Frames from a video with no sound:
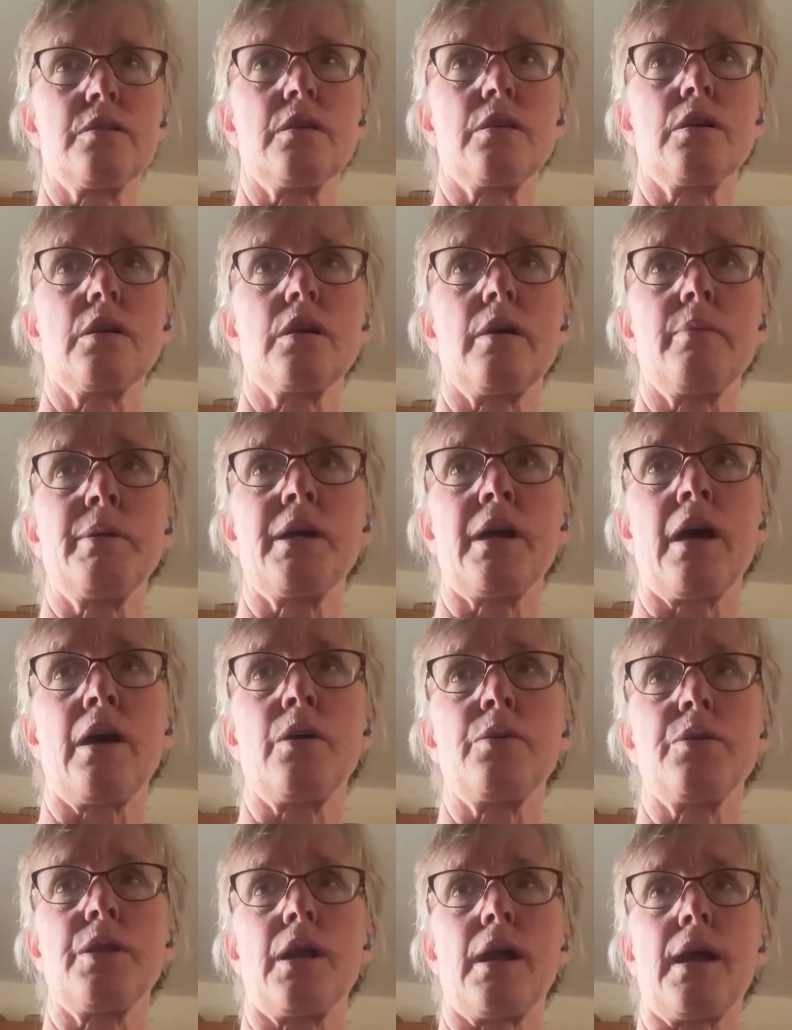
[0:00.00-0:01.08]
that are coming
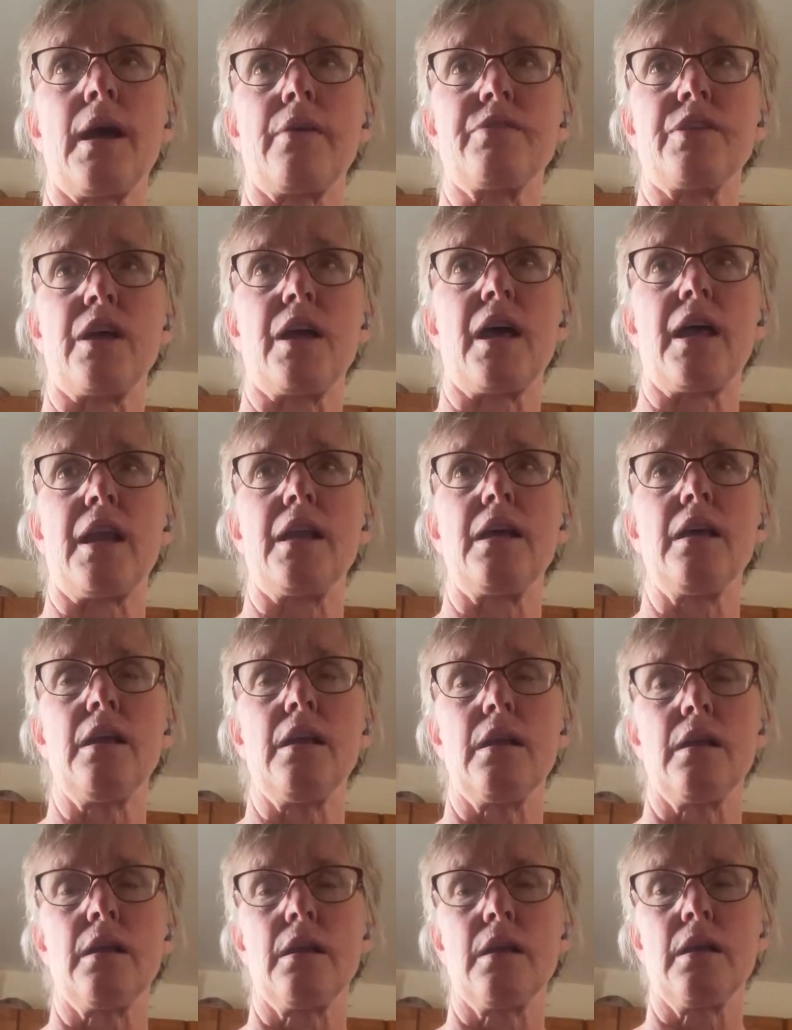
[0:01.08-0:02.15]
out that I have to edit
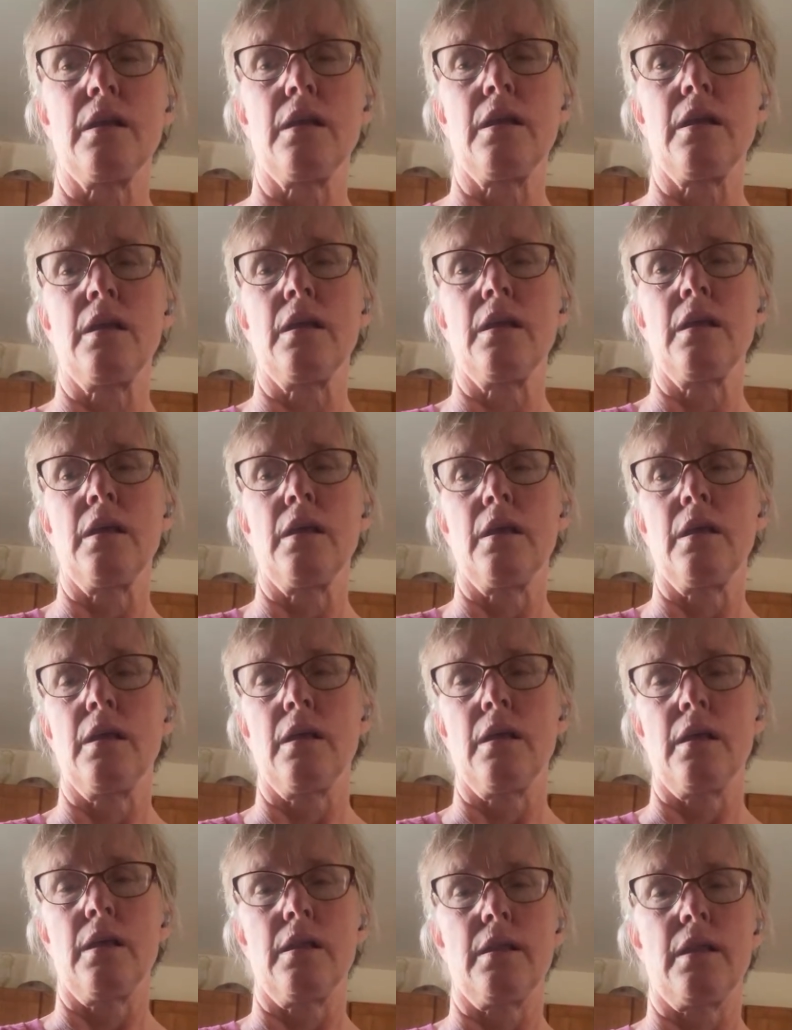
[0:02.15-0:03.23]

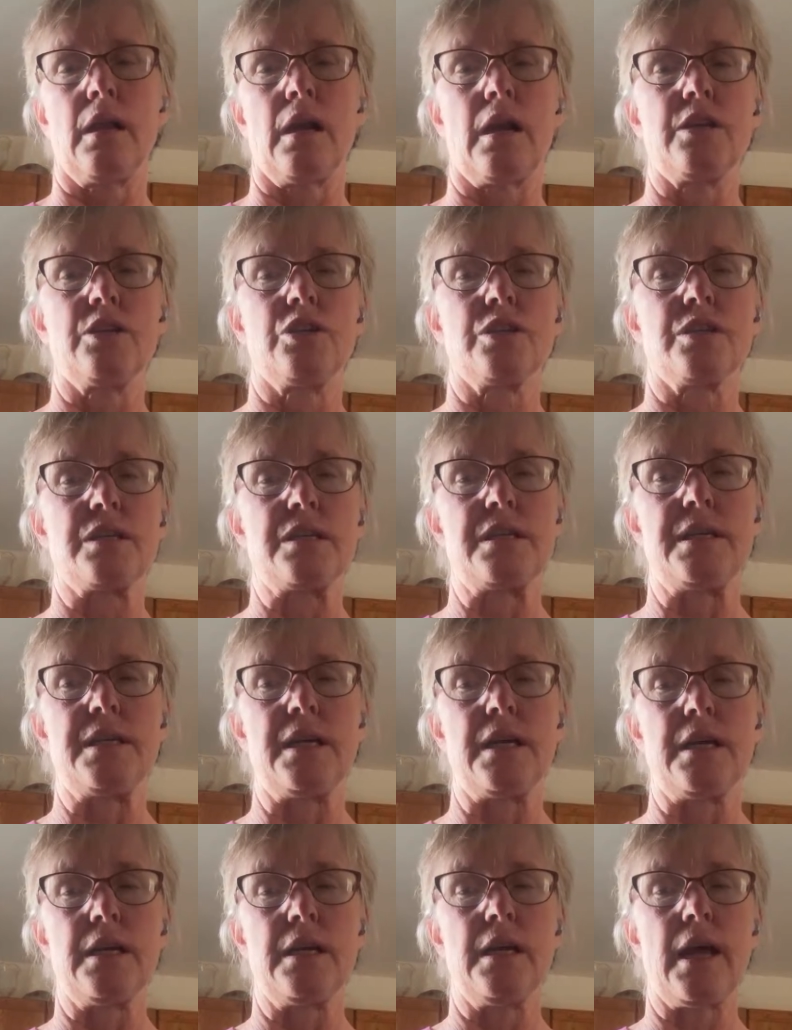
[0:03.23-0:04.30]
that I just
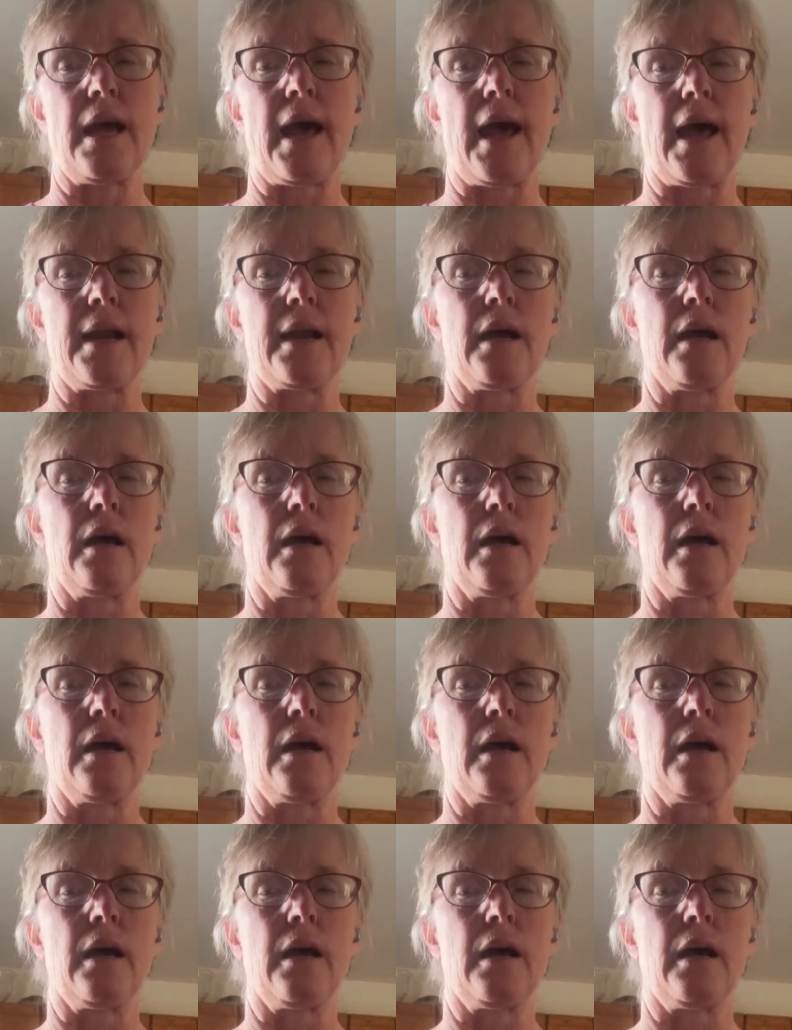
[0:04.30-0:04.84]
did at